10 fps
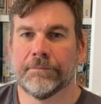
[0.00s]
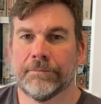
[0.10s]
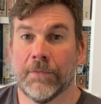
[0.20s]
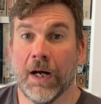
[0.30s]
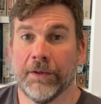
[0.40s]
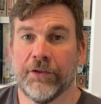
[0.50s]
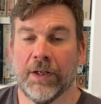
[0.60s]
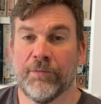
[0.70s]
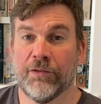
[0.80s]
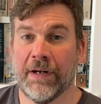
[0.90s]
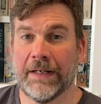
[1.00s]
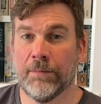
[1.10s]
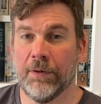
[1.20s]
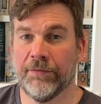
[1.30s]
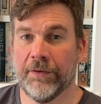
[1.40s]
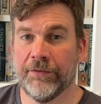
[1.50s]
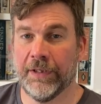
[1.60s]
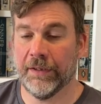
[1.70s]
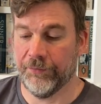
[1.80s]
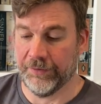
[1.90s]
Right, time for a random book from the
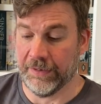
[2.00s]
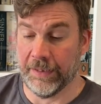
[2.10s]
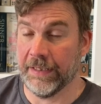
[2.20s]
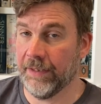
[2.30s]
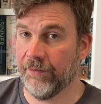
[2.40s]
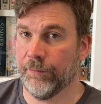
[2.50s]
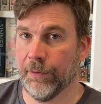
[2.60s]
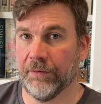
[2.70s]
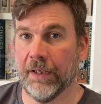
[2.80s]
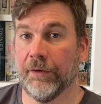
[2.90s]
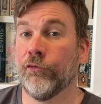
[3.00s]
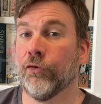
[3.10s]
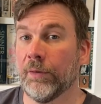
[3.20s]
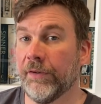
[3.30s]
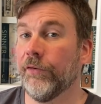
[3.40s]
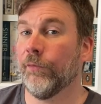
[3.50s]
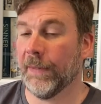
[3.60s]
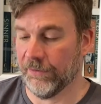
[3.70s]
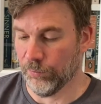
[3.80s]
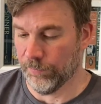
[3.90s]
shelves. And here is a book that I strongly
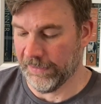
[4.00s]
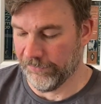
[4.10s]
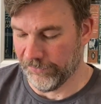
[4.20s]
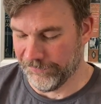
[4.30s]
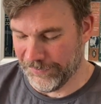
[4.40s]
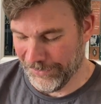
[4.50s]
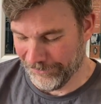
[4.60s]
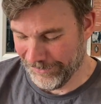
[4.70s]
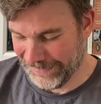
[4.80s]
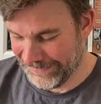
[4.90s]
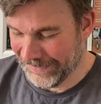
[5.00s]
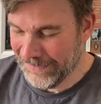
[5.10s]
suspect will be a 3-star read.